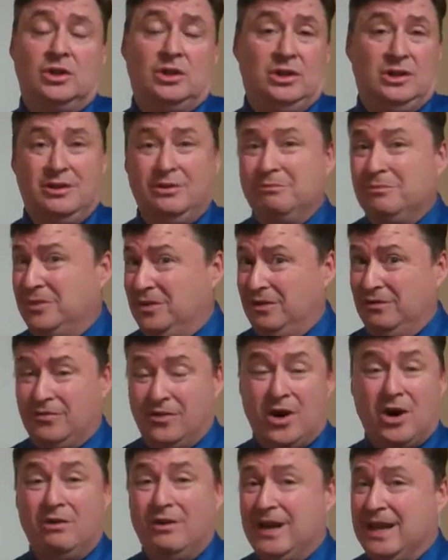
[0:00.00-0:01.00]
You've
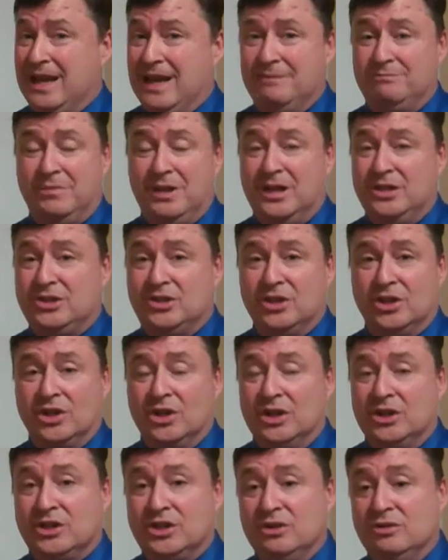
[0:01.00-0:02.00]
already had blood sugar
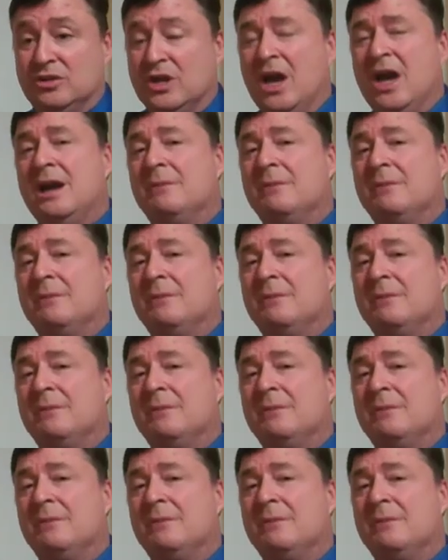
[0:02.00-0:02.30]
issues,